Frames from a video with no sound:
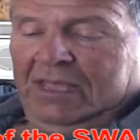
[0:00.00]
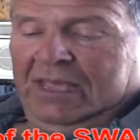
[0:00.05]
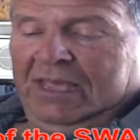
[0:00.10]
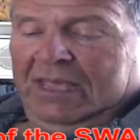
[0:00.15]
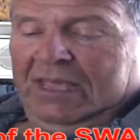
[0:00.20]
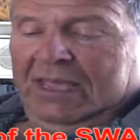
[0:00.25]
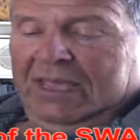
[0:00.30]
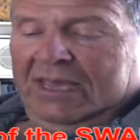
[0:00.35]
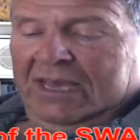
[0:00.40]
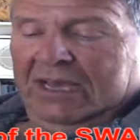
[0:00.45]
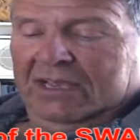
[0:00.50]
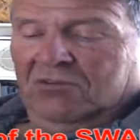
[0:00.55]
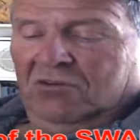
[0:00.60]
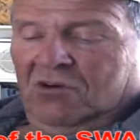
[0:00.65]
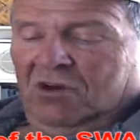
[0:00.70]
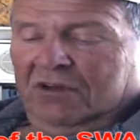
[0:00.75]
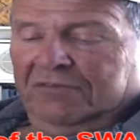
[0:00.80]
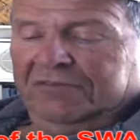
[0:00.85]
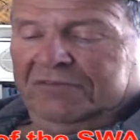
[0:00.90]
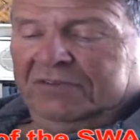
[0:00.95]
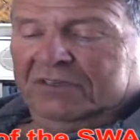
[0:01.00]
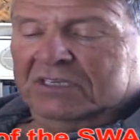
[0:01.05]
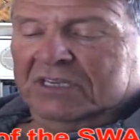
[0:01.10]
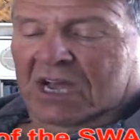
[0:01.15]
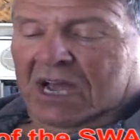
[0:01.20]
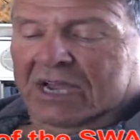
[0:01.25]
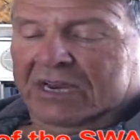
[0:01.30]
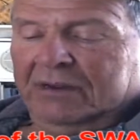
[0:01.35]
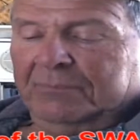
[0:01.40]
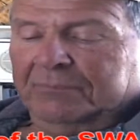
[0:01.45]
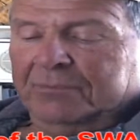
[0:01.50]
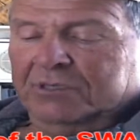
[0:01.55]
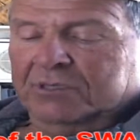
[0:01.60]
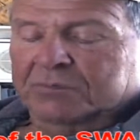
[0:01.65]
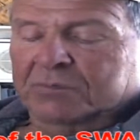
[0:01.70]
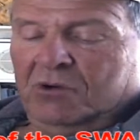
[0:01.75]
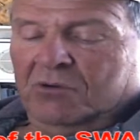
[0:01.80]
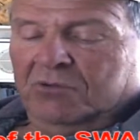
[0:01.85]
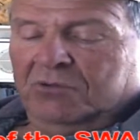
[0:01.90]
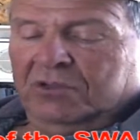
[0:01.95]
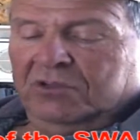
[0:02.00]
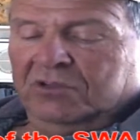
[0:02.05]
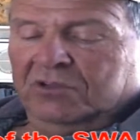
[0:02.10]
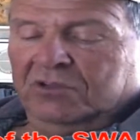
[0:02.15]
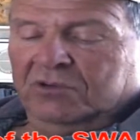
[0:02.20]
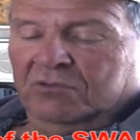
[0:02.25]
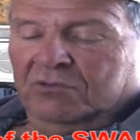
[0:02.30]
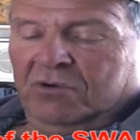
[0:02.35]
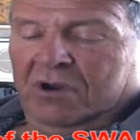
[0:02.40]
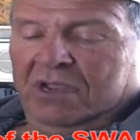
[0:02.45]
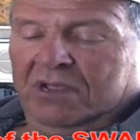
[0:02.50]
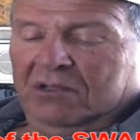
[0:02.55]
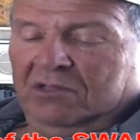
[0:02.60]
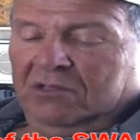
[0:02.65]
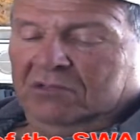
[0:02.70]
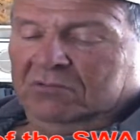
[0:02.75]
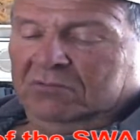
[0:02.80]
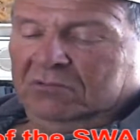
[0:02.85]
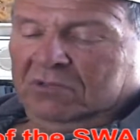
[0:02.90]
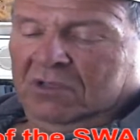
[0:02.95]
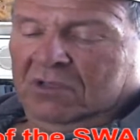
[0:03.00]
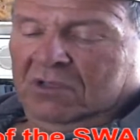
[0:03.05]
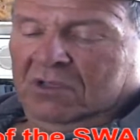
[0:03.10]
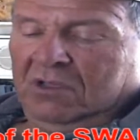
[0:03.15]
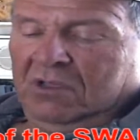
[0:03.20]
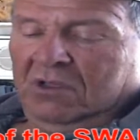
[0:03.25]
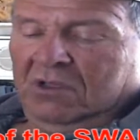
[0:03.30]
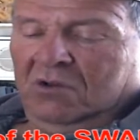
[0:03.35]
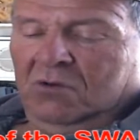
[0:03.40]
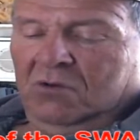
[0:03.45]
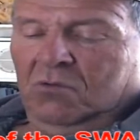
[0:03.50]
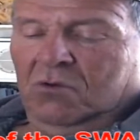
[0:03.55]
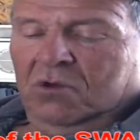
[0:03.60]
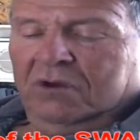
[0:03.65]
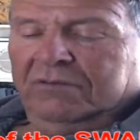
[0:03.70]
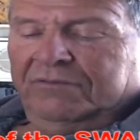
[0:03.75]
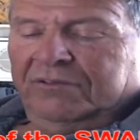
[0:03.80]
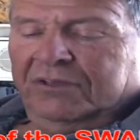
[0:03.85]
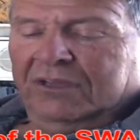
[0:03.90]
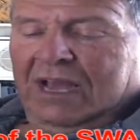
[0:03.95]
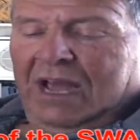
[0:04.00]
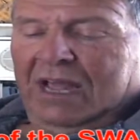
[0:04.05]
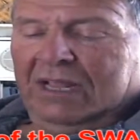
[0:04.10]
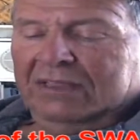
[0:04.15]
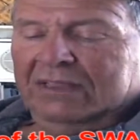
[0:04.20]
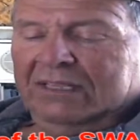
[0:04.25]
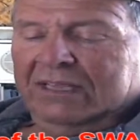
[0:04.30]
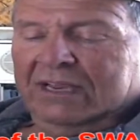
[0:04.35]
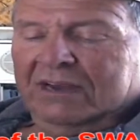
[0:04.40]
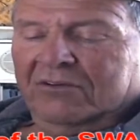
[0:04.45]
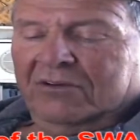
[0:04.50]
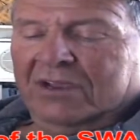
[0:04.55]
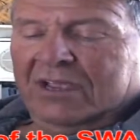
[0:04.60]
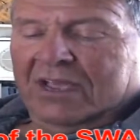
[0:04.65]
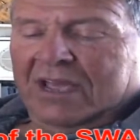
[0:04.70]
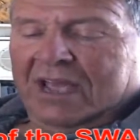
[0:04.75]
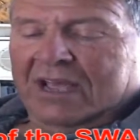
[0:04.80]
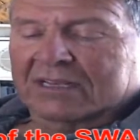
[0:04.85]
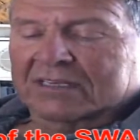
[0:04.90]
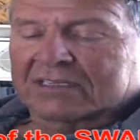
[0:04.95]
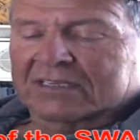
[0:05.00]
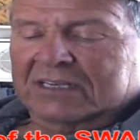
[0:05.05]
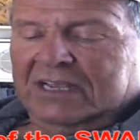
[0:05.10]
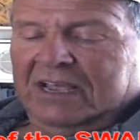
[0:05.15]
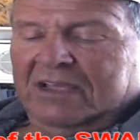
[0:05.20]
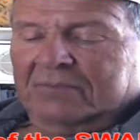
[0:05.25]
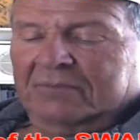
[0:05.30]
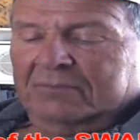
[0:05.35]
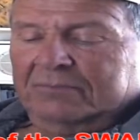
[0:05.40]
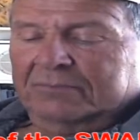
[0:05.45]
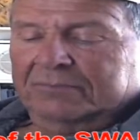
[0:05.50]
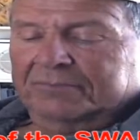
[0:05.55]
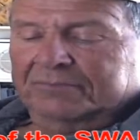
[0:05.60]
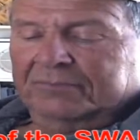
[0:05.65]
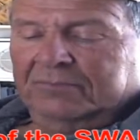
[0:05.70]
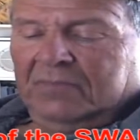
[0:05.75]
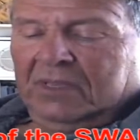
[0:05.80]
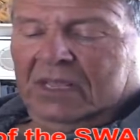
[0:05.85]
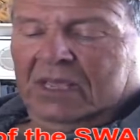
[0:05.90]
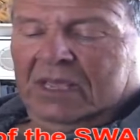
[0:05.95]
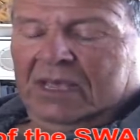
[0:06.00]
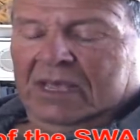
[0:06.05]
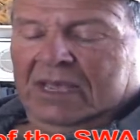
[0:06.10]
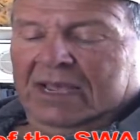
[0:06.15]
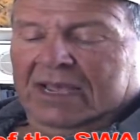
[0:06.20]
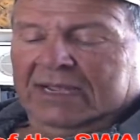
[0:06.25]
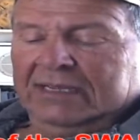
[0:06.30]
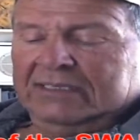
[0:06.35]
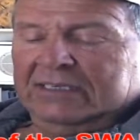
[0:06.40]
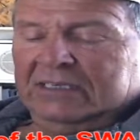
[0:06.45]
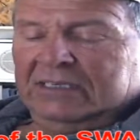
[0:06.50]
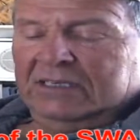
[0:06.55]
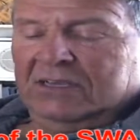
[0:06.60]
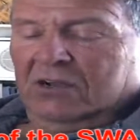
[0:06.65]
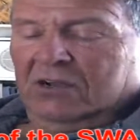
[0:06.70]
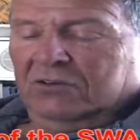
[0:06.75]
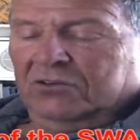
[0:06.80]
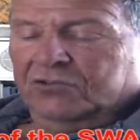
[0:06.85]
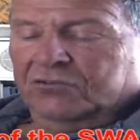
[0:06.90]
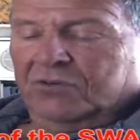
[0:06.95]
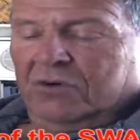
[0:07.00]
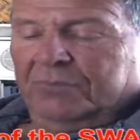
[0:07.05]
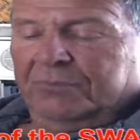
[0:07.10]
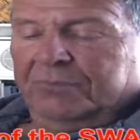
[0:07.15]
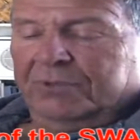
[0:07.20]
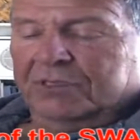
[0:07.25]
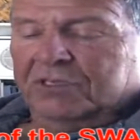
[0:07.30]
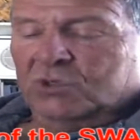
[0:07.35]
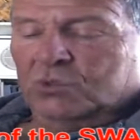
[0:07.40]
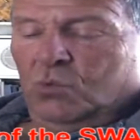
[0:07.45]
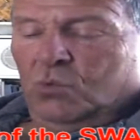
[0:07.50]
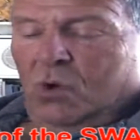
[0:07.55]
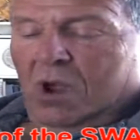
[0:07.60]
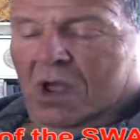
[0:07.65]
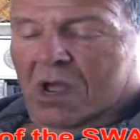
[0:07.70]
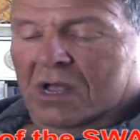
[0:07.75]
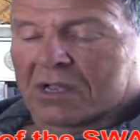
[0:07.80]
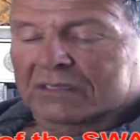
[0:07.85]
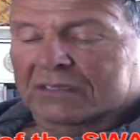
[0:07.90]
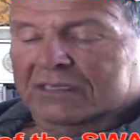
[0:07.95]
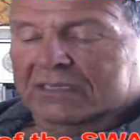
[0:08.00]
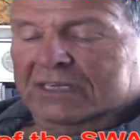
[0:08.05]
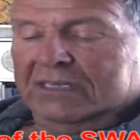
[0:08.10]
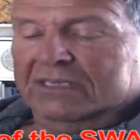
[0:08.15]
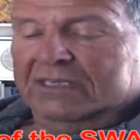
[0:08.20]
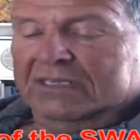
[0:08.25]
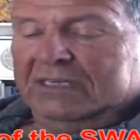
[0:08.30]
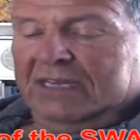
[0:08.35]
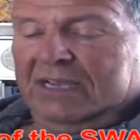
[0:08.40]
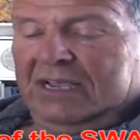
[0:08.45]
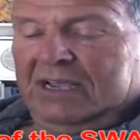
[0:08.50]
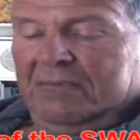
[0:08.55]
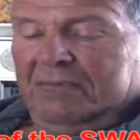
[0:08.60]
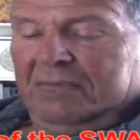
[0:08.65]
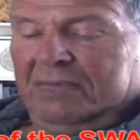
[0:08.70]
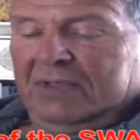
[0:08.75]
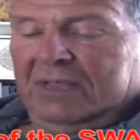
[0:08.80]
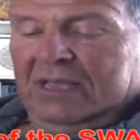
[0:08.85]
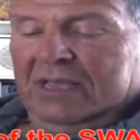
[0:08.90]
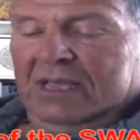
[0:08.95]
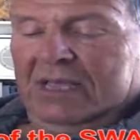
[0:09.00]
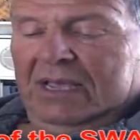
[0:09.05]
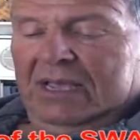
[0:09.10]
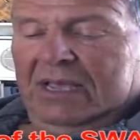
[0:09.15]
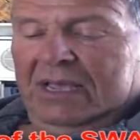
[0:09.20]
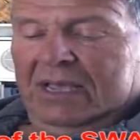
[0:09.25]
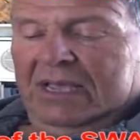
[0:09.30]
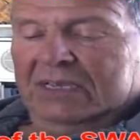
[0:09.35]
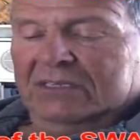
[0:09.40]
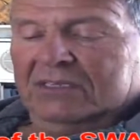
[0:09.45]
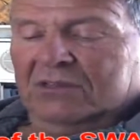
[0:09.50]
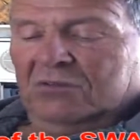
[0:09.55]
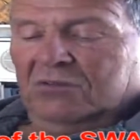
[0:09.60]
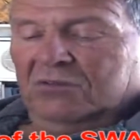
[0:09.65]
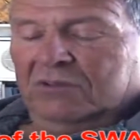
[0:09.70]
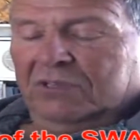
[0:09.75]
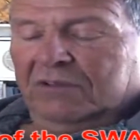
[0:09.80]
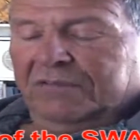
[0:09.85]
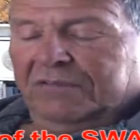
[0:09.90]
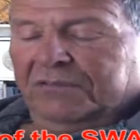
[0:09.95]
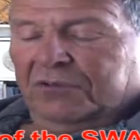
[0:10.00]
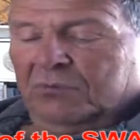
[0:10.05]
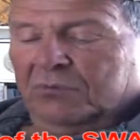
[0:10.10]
He got off and tied up his pony to the rail. "What have you got there?" he asked Sam. "It's a young trumpet swan," said Sam. "He's only a few